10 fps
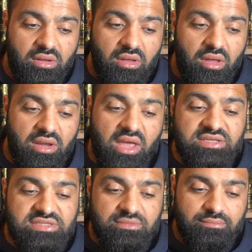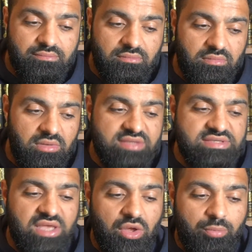an item, let's
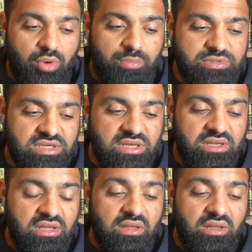say on a property,